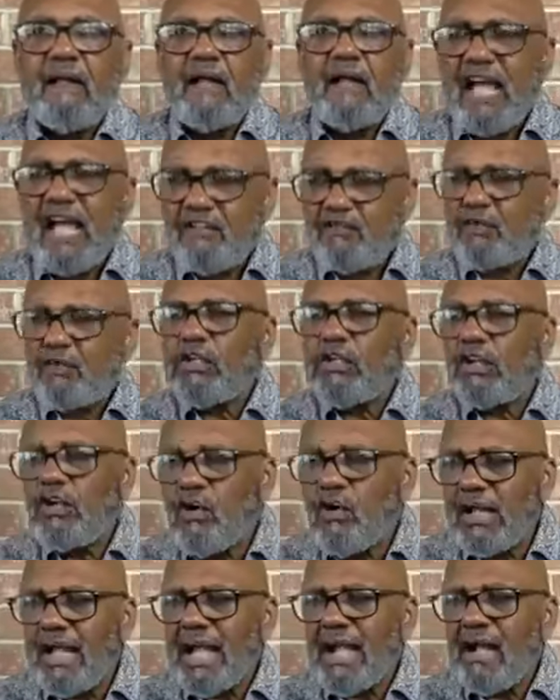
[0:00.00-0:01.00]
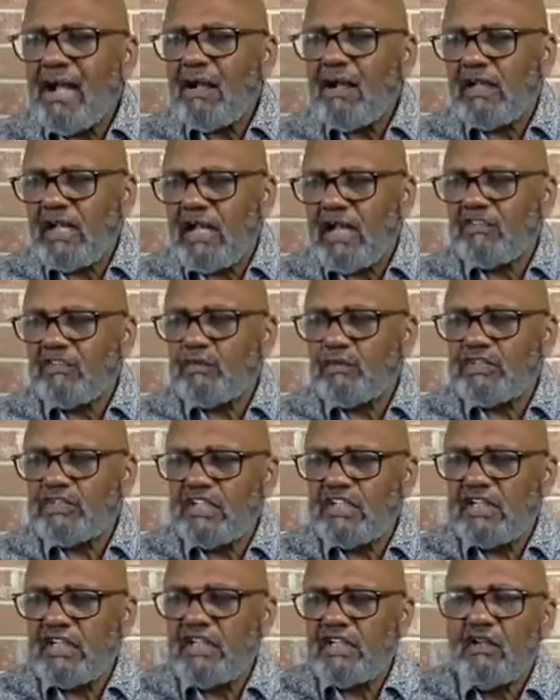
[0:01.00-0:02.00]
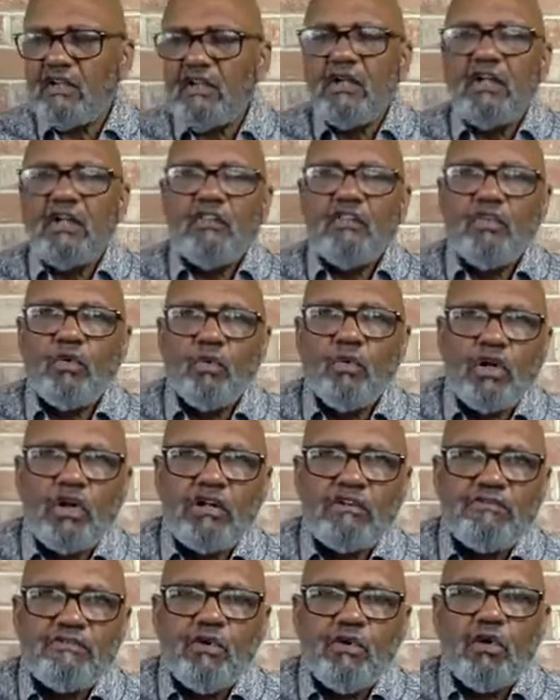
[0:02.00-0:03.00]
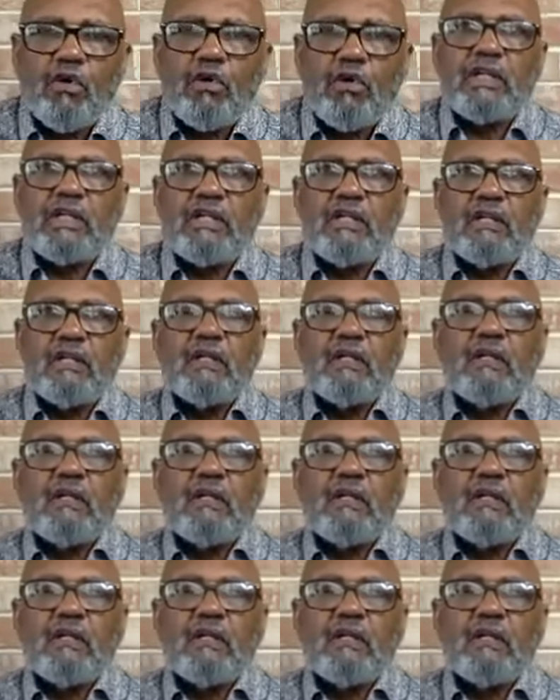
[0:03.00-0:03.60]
As we're going out and as we're sending the word forward,